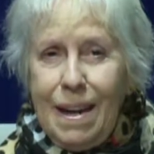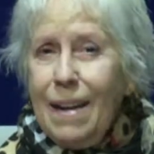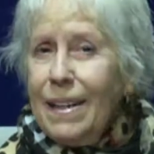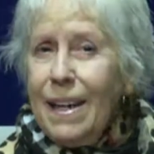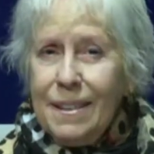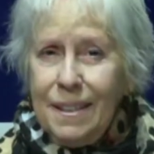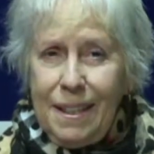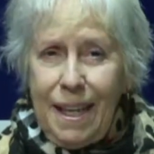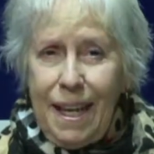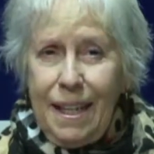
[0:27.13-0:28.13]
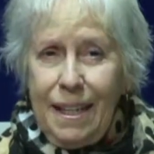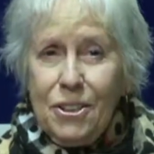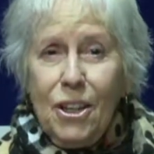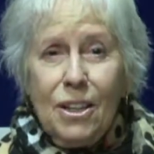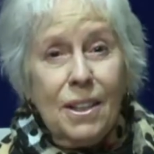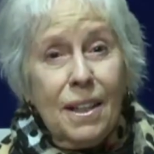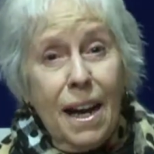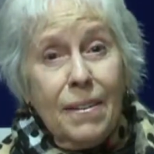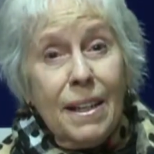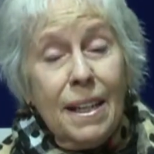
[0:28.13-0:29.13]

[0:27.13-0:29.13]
Our guest today is Dr. Larry